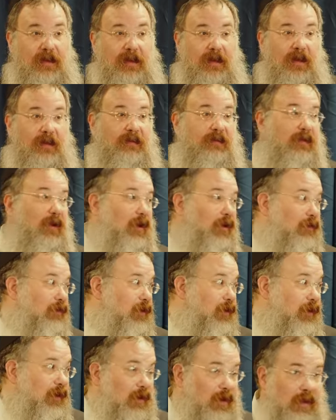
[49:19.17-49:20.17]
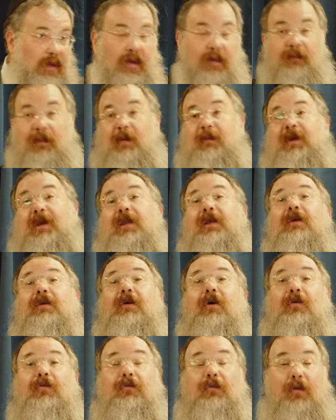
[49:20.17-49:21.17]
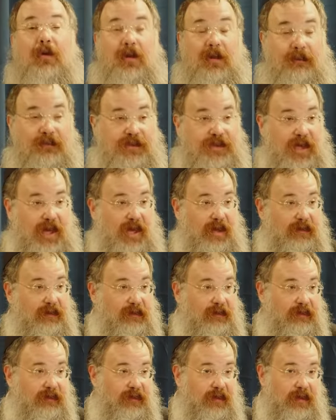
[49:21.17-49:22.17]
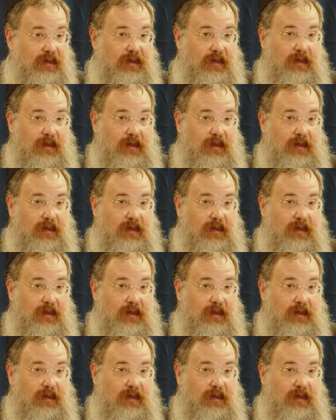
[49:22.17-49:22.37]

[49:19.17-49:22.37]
And so maybe he didn't go through all of Shas.